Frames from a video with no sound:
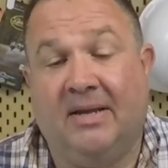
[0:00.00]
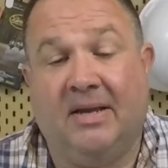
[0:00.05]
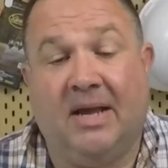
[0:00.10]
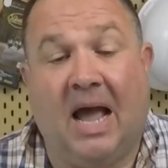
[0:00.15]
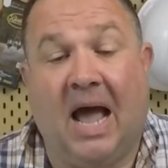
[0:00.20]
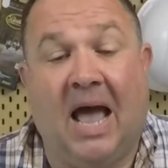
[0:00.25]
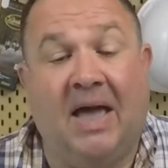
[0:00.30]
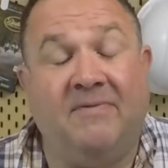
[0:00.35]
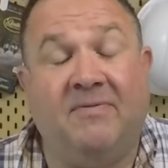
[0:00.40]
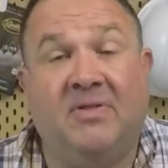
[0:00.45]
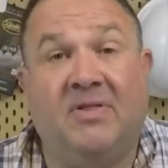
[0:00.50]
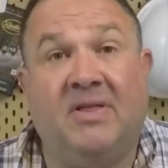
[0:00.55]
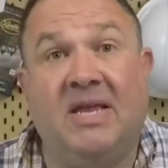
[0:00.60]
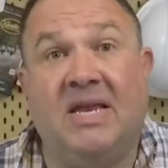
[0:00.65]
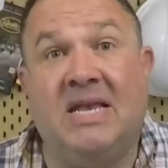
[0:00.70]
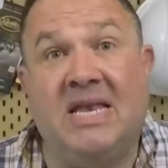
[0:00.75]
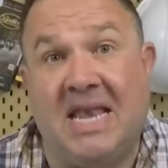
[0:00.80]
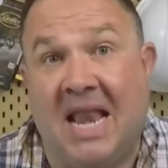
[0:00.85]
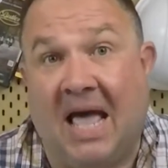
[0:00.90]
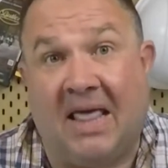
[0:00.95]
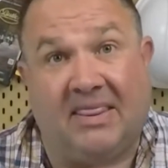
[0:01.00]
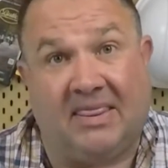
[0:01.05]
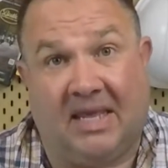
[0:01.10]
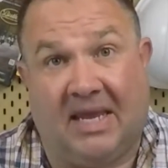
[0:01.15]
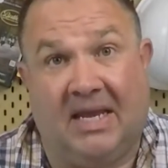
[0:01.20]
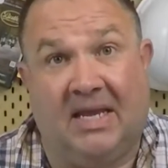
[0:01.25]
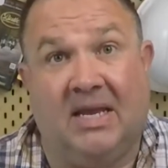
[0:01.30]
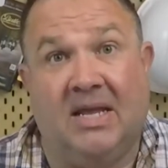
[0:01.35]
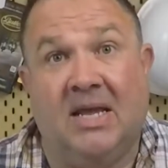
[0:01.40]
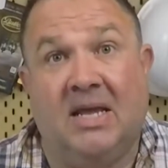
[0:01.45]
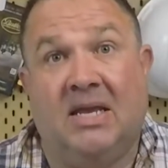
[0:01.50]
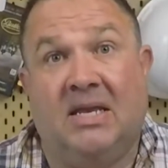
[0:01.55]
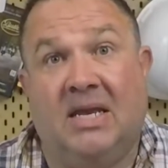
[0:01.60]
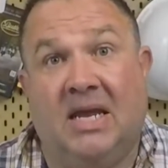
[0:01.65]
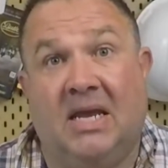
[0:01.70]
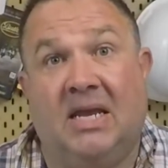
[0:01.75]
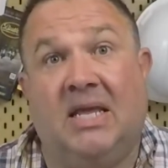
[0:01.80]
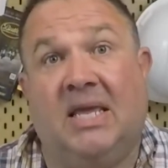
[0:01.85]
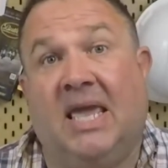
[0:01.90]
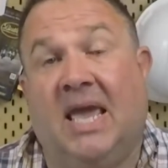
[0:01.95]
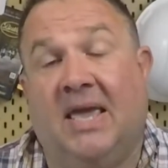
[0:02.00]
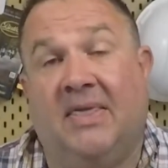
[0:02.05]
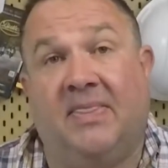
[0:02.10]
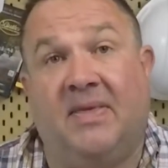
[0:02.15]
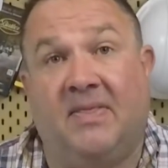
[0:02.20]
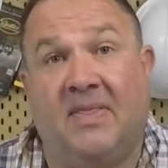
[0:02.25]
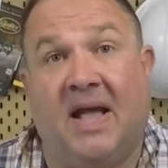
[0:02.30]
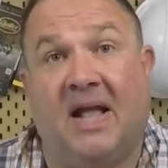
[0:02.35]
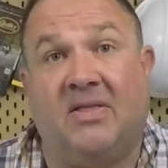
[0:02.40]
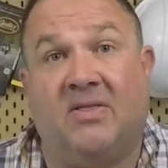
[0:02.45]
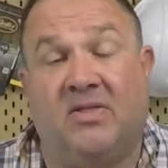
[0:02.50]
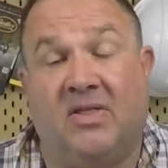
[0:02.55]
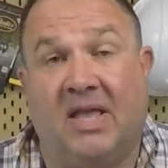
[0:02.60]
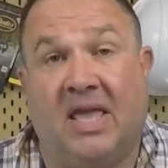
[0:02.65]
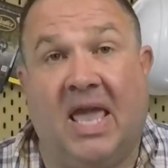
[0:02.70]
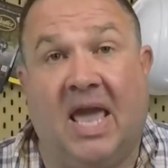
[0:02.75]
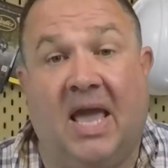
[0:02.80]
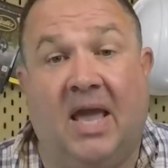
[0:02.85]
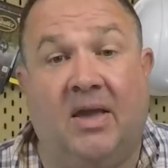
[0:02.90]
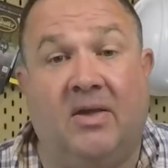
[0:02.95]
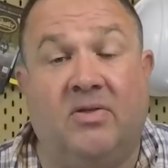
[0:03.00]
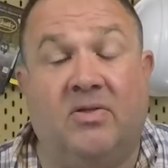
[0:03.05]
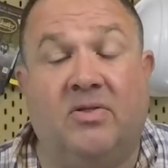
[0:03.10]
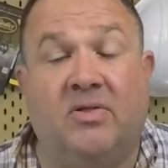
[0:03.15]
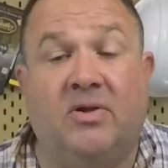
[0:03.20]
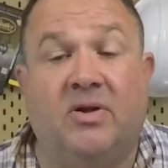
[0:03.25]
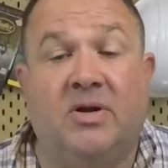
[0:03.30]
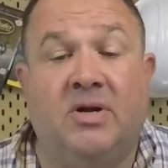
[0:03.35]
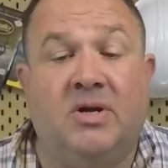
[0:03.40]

I've seen, nothing to indicate that that's the case.